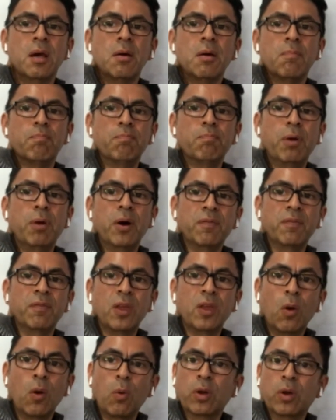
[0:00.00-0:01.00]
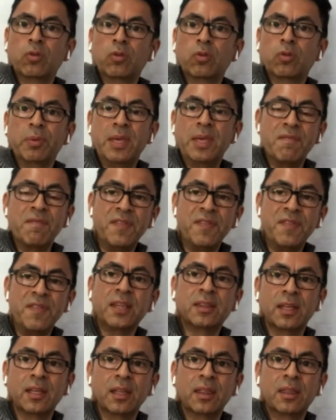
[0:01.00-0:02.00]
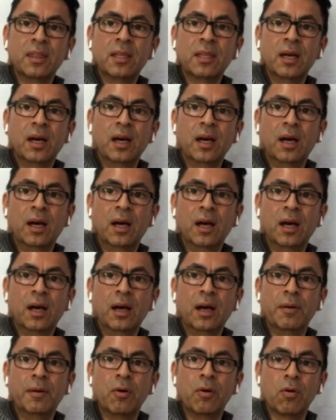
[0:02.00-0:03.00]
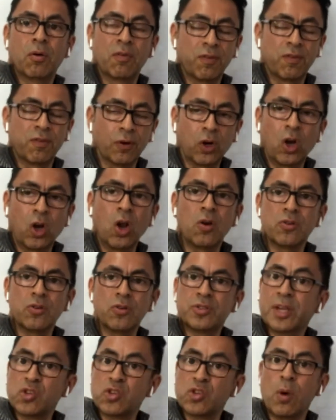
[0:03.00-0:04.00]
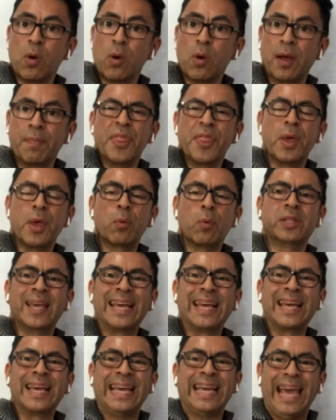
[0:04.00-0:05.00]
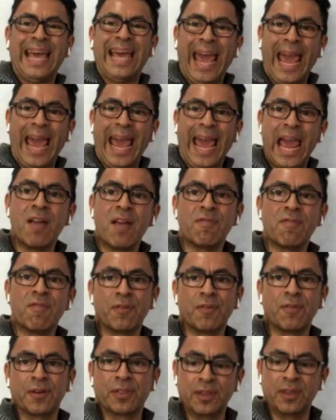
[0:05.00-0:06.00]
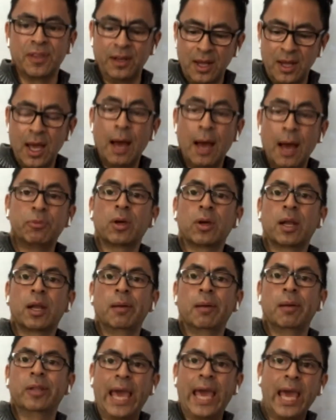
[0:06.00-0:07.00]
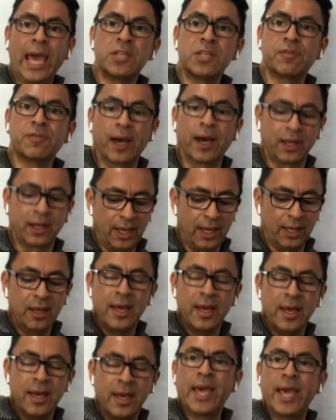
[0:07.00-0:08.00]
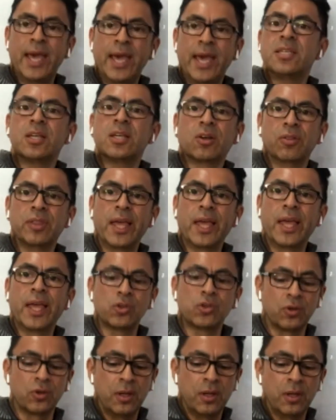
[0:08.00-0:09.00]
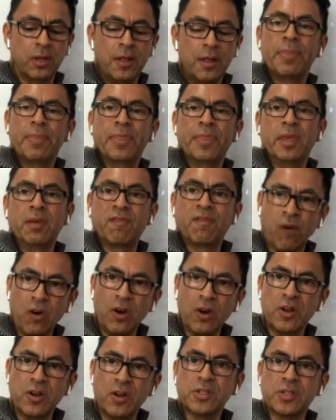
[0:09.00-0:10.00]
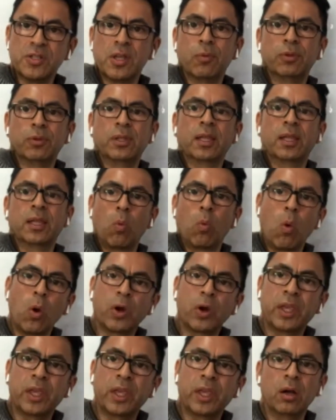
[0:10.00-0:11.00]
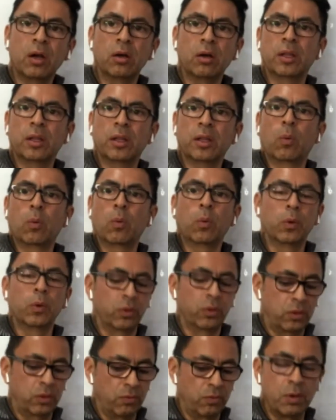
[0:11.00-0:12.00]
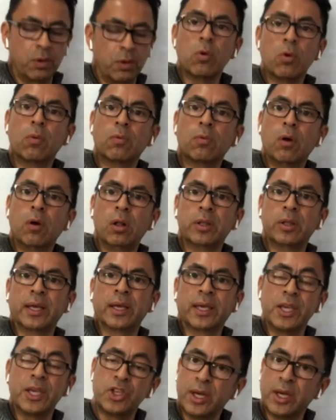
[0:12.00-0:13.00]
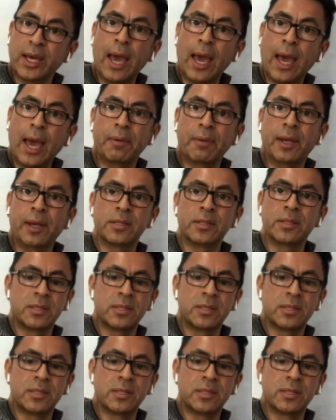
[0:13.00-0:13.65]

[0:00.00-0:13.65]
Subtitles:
but if they were to be evicted or foreclosed, guess what? They would take everything. I'm talking about HVAC, like AC condenser, the furnace, they would take the water heater, they would remove all the kitchen cabinets,